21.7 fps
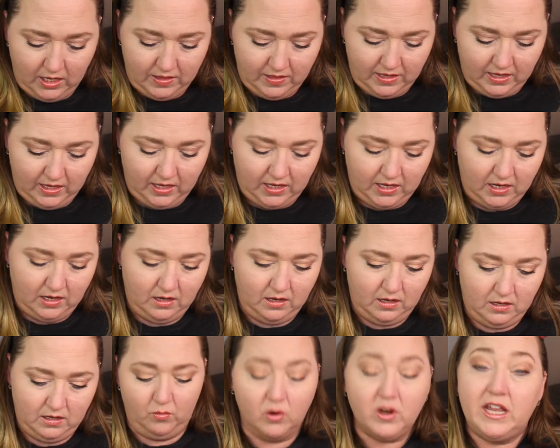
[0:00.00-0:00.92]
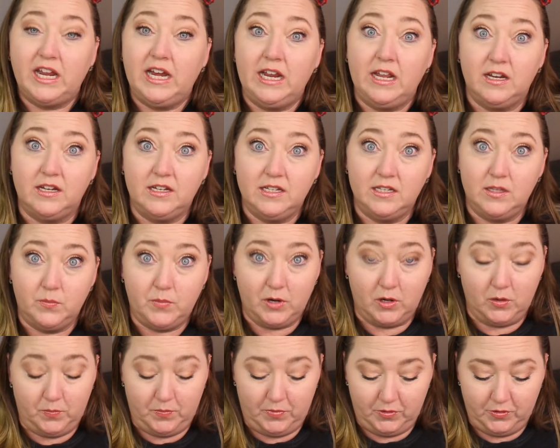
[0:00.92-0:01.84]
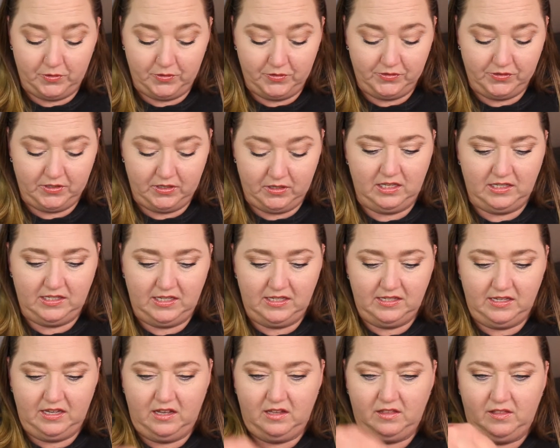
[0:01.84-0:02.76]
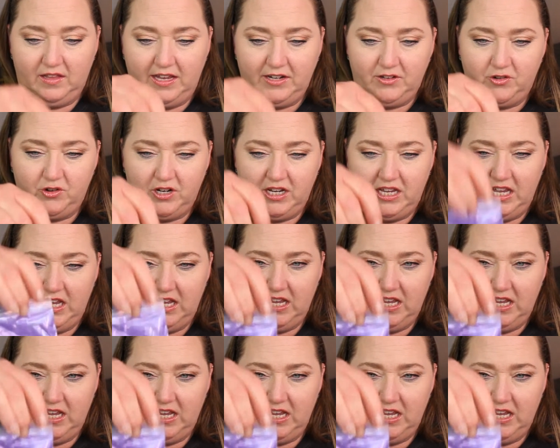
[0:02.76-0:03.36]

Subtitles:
And then we're getting into the purples. This is Electric